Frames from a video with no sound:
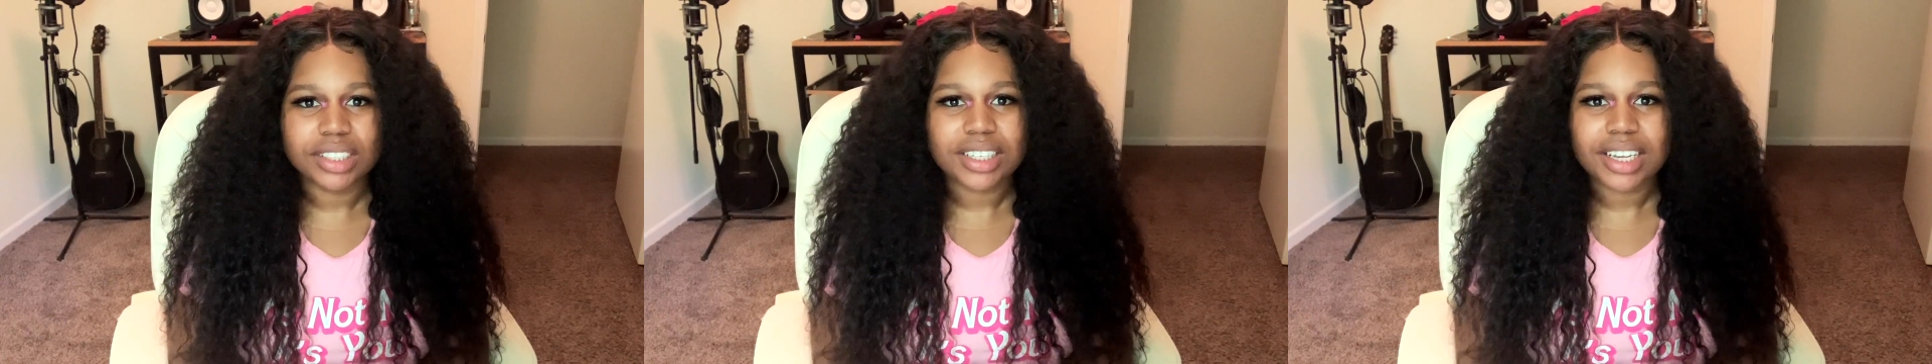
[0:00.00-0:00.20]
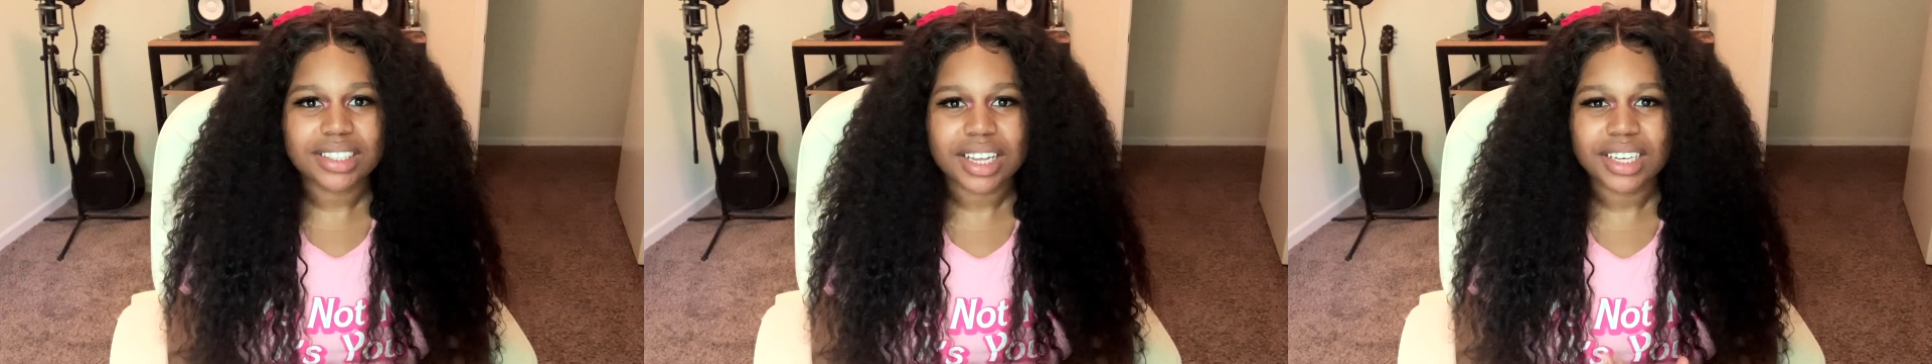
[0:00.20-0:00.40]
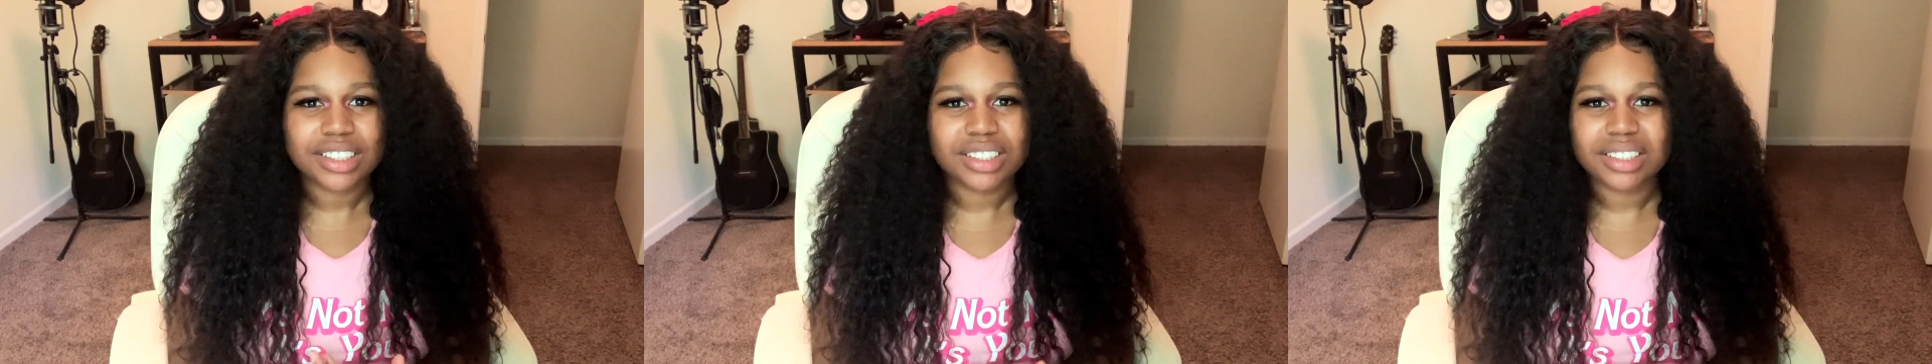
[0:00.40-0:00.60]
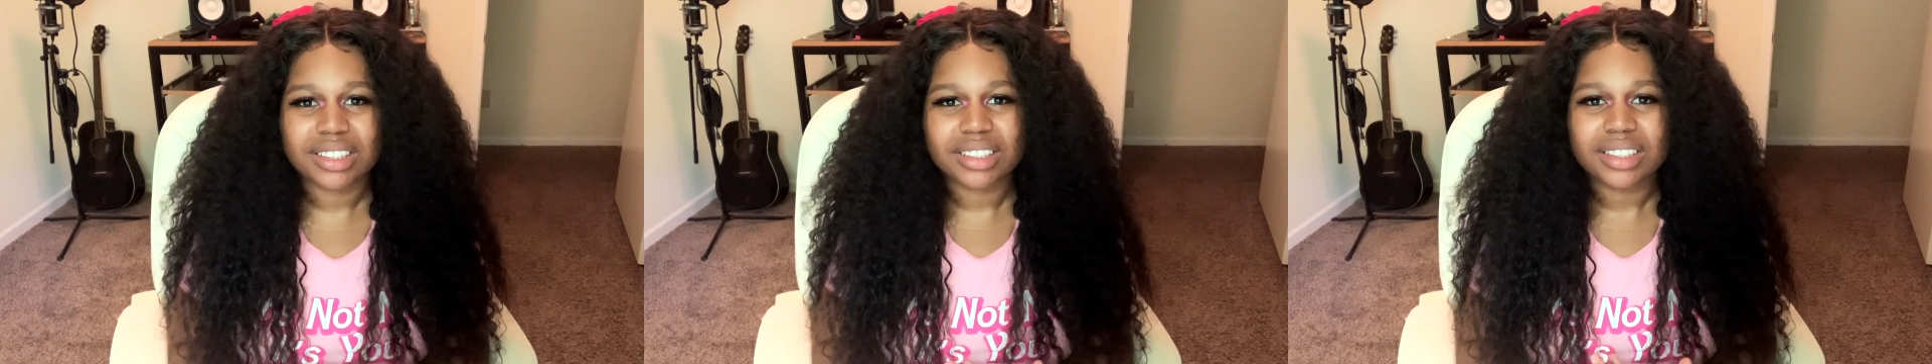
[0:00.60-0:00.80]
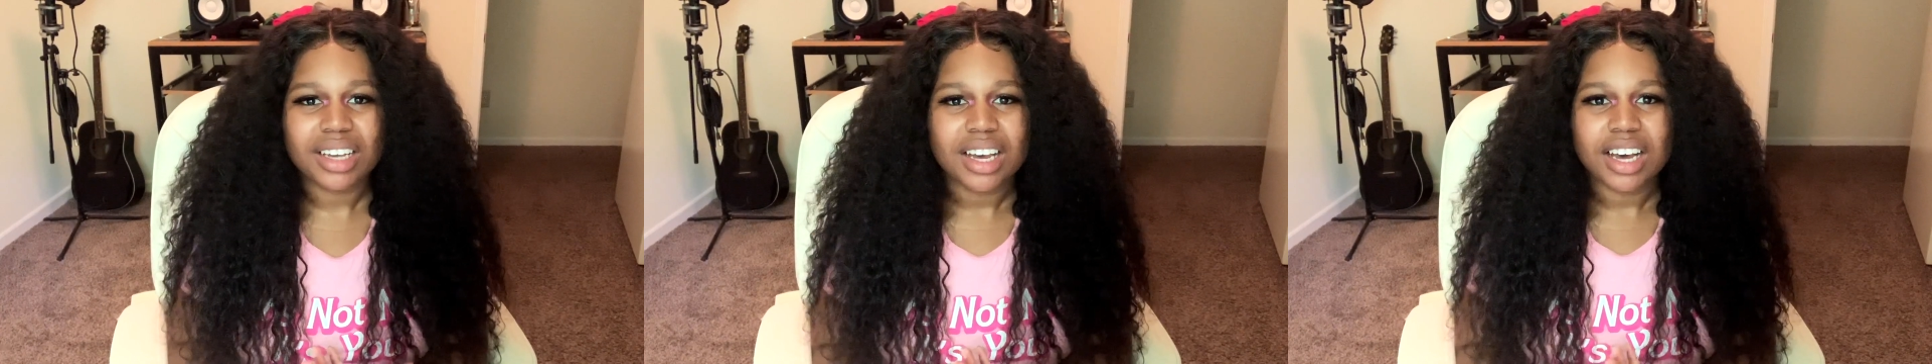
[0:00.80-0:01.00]
It tastes like
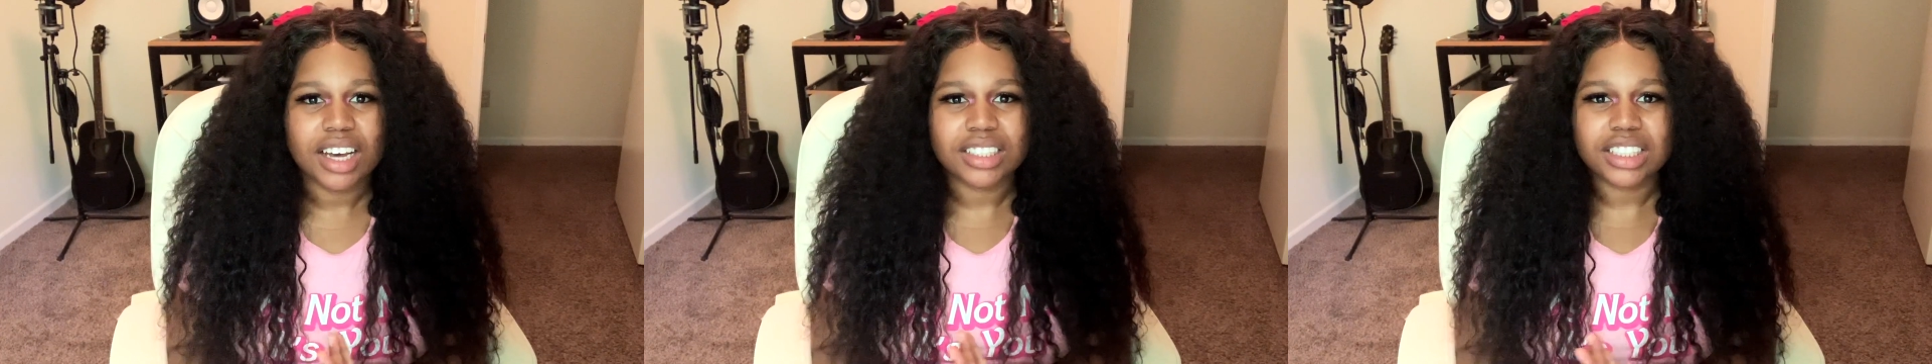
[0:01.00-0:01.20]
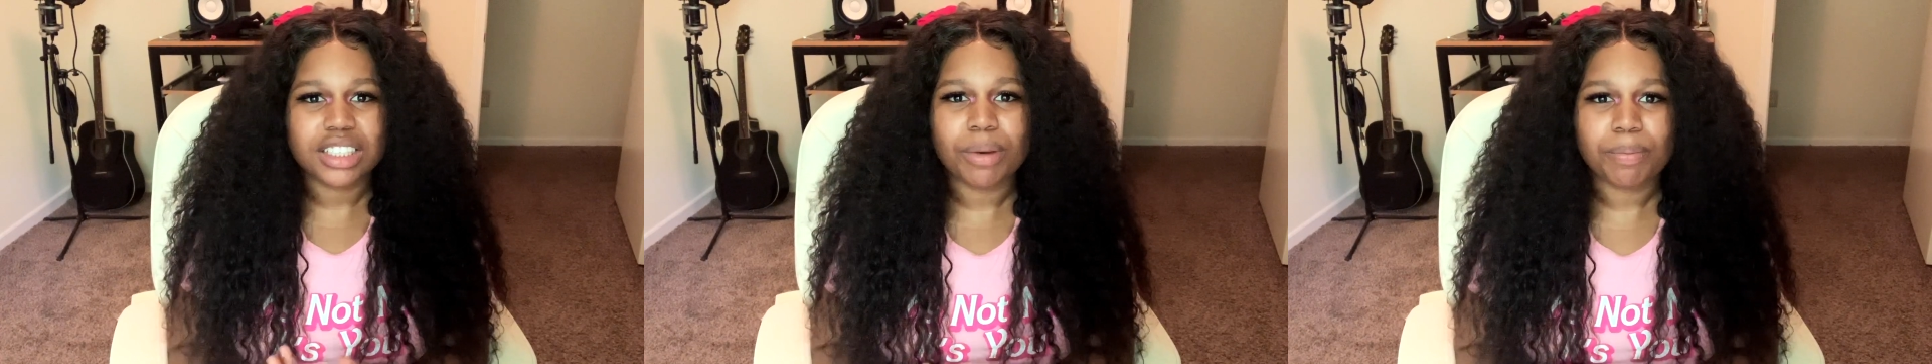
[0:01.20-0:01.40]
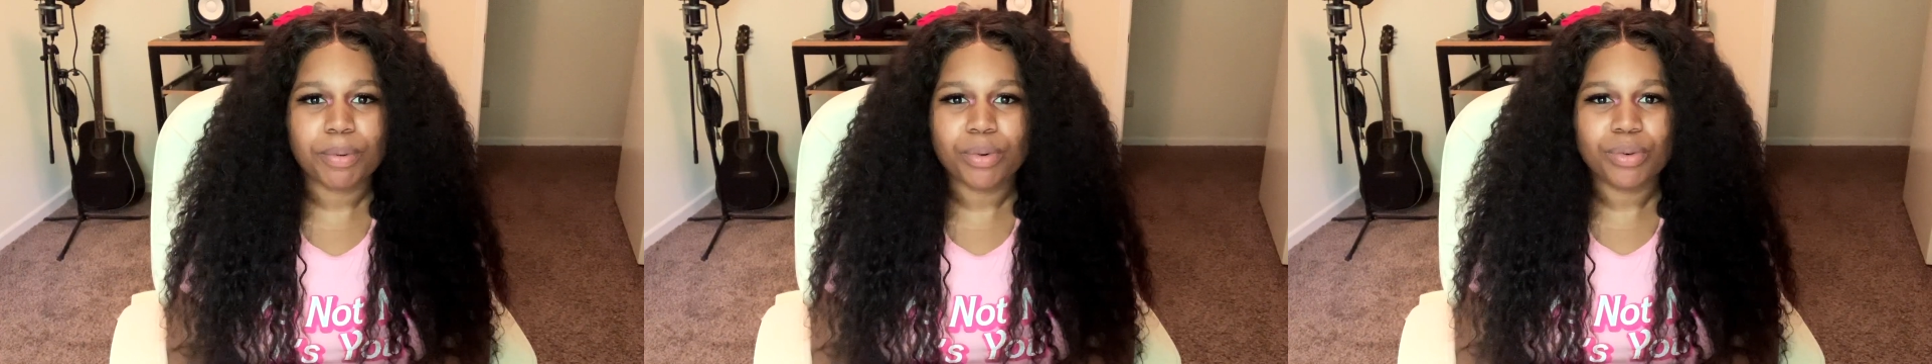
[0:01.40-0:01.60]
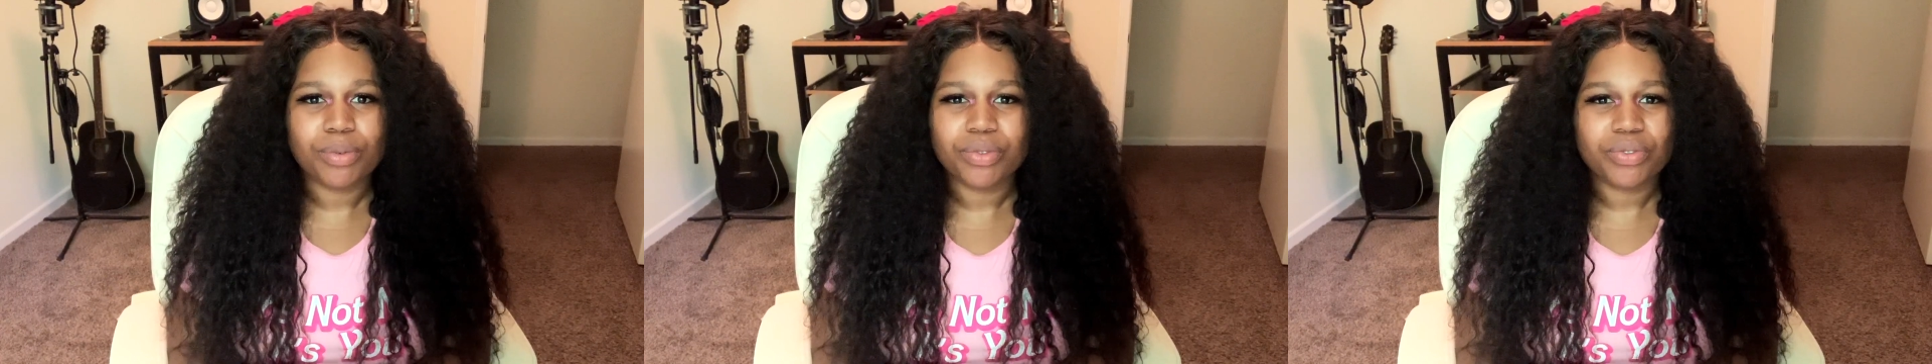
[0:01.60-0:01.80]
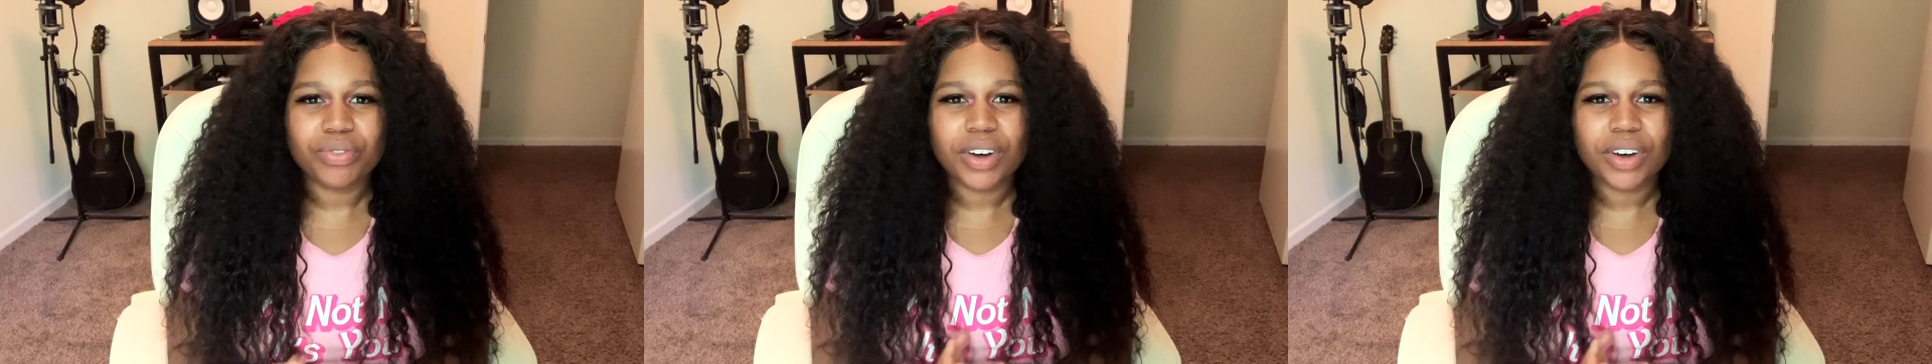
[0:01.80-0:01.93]
just a simple